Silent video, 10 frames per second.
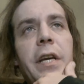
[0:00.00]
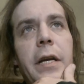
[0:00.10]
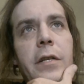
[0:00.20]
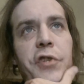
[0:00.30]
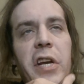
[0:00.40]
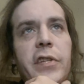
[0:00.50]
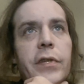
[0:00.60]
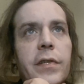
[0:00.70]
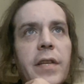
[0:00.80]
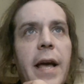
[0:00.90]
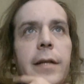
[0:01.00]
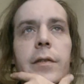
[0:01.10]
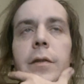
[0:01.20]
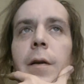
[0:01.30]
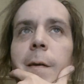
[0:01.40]
It can change its
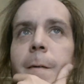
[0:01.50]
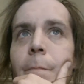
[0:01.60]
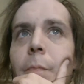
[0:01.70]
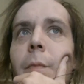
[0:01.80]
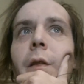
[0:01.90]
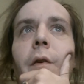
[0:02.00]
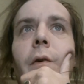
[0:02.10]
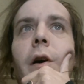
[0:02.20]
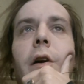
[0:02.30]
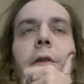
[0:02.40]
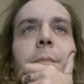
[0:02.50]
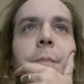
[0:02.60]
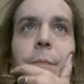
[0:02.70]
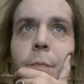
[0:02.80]
sex. And